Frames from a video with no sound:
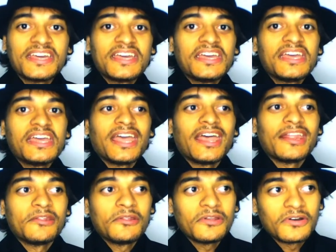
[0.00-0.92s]

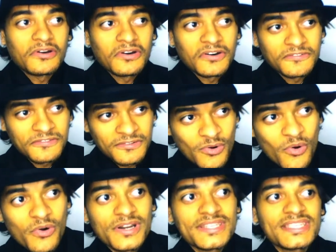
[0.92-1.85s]
and of
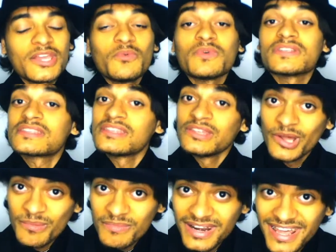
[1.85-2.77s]
course he was
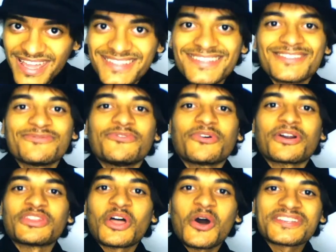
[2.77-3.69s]
nominated for an
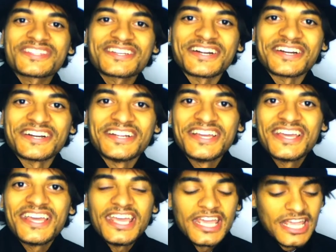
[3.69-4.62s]
Oscar
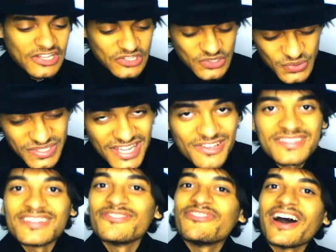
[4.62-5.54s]
in
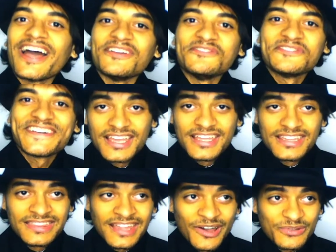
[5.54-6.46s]
2005.
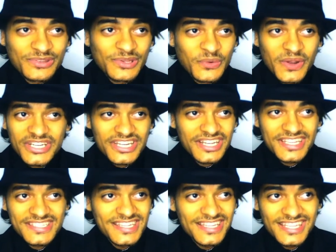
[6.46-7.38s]
Now the question is,
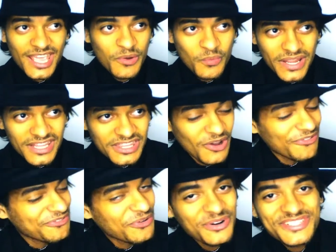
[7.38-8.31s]
did he win? Of
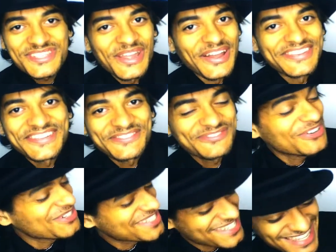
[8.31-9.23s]
course not. Of
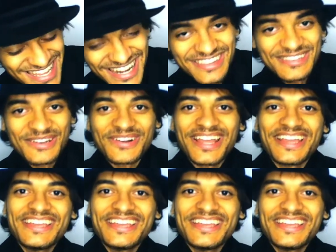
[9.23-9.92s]
course he didn't, okay?